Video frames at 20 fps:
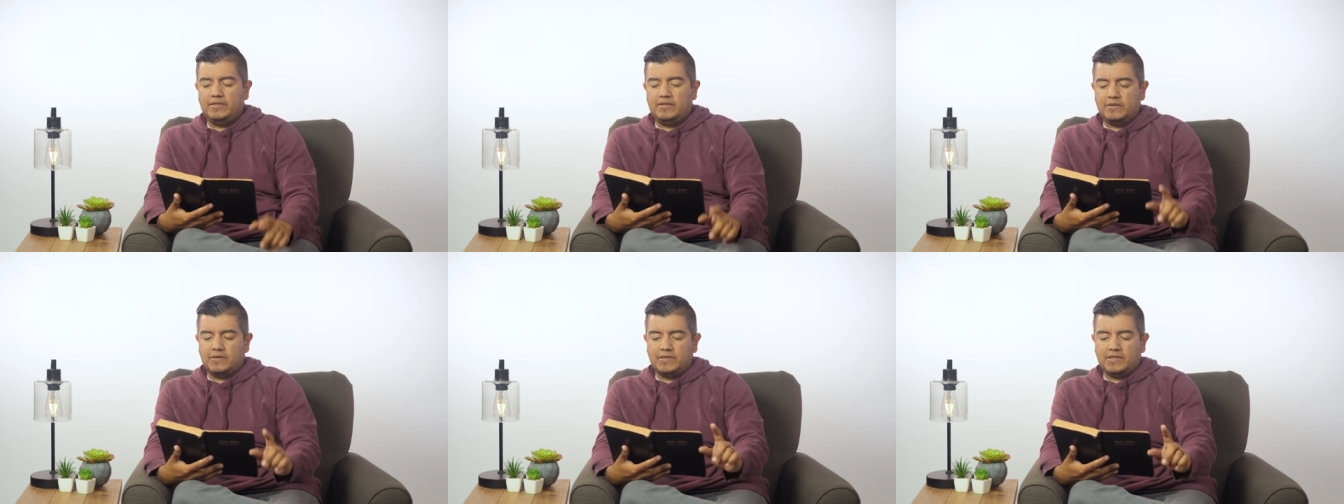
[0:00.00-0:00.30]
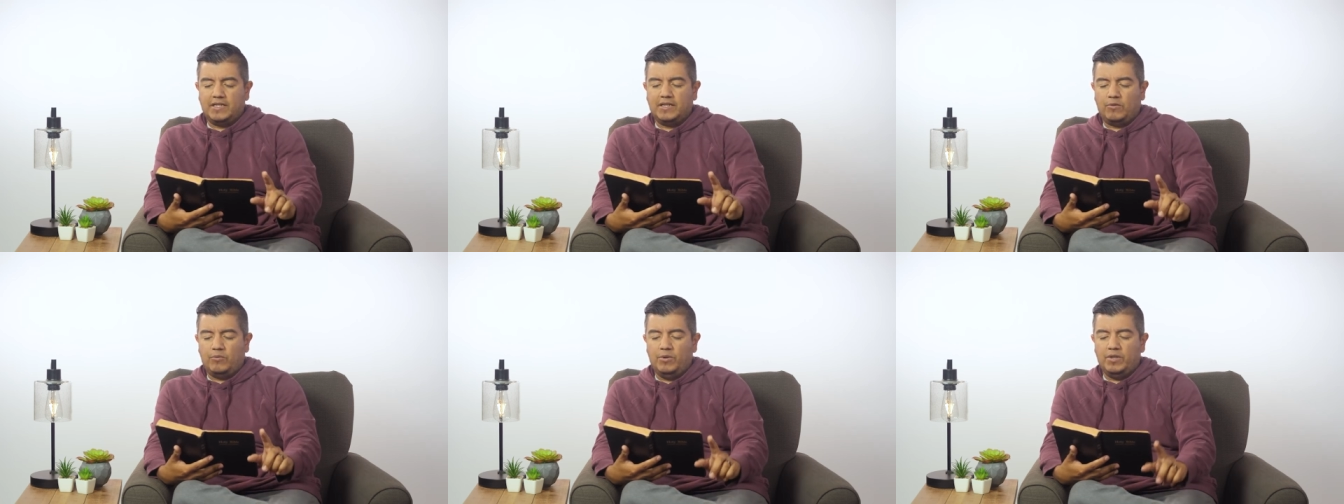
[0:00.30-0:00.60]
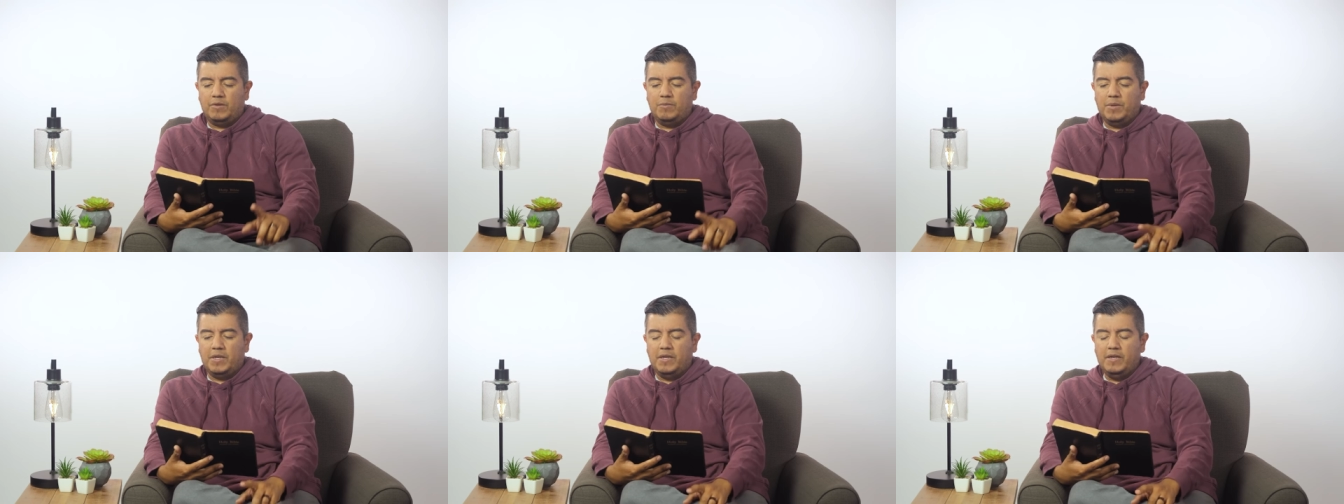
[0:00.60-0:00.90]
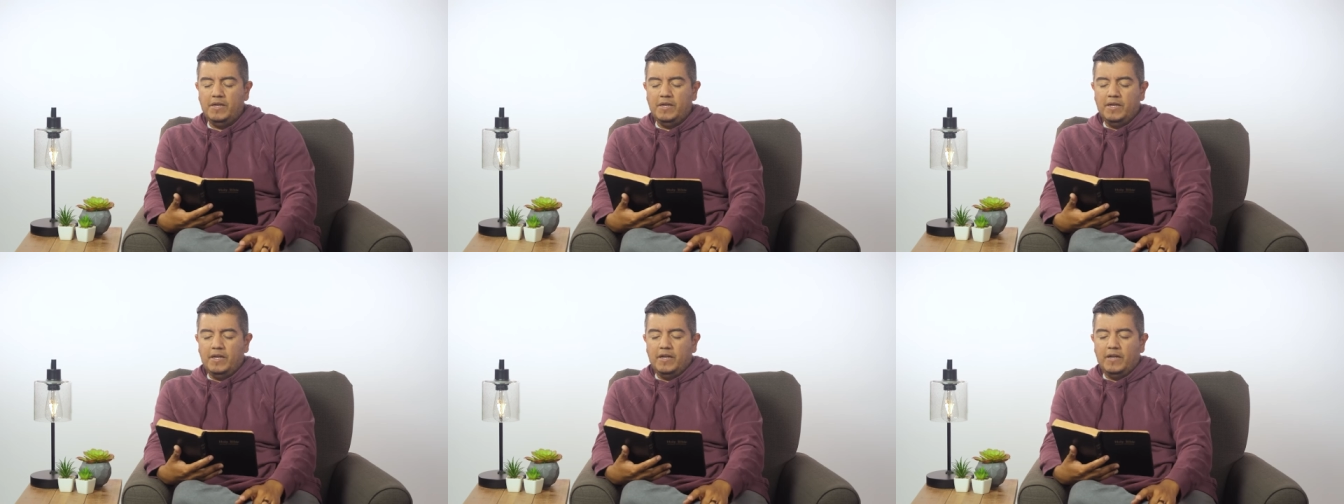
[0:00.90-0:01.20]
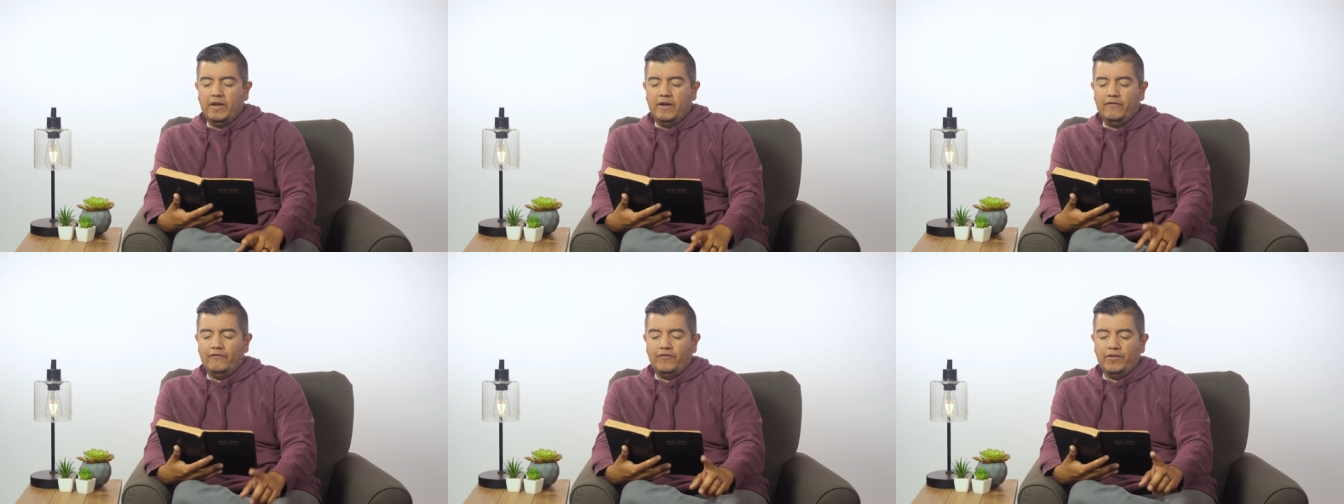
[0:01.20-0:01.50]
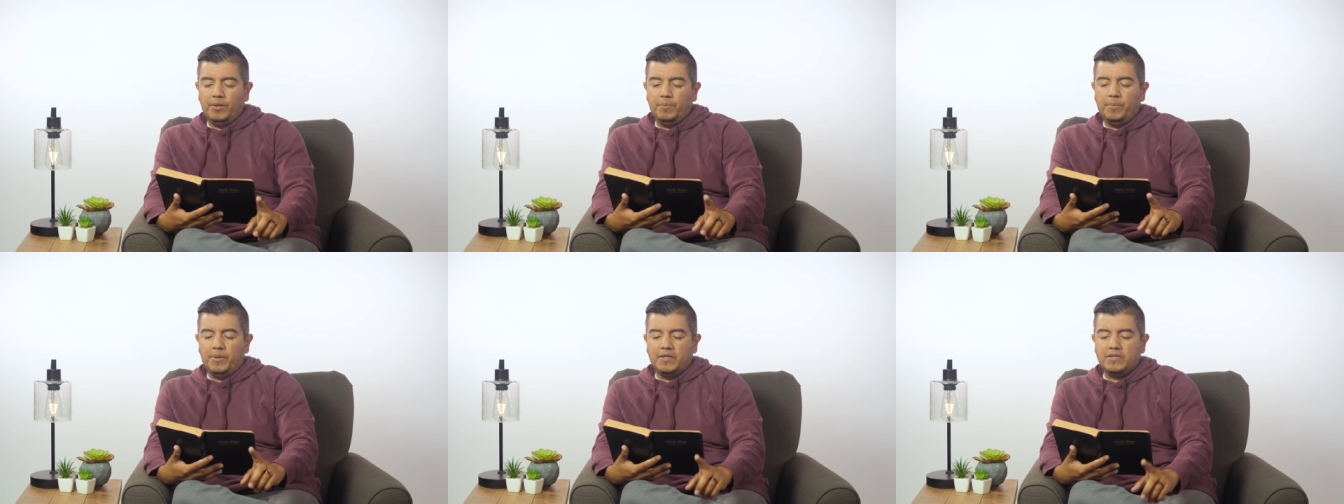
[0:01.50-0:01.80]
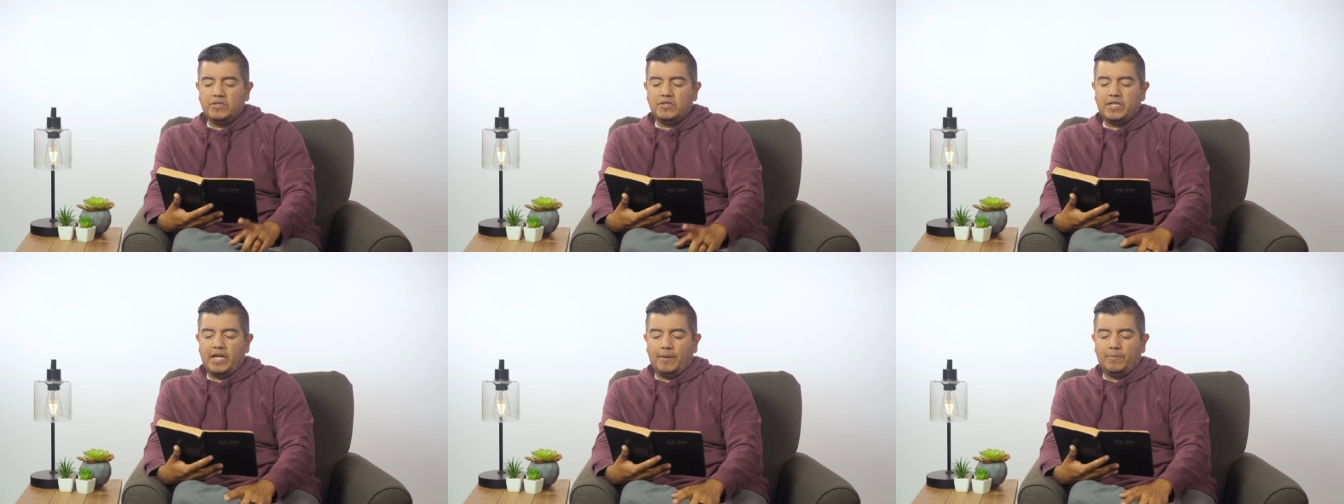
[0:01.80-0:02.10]
so stick with me. Uh,
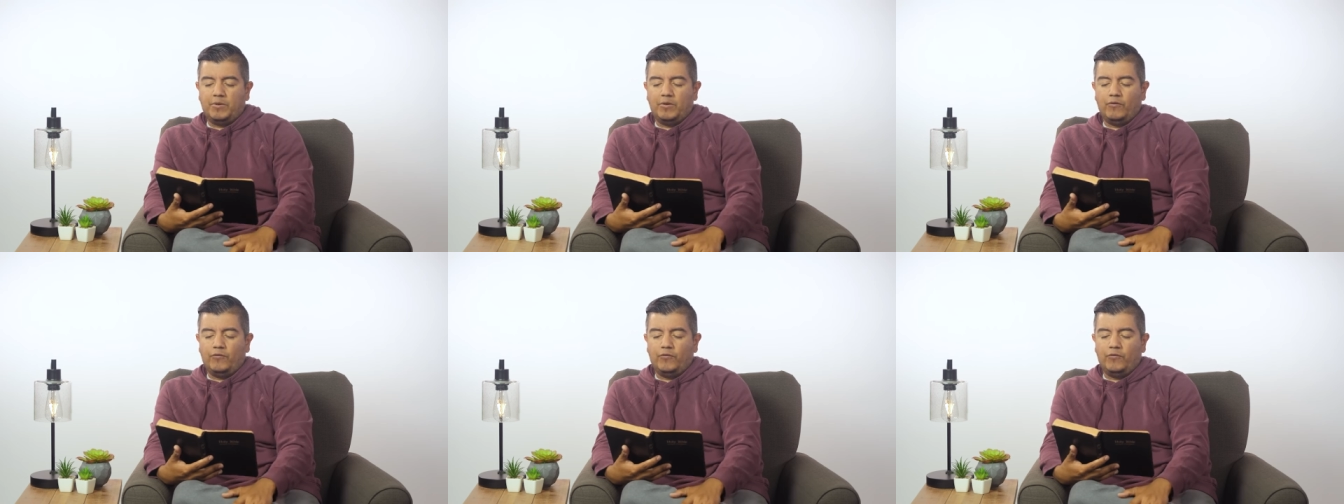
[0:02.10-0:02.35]
Philippians chapter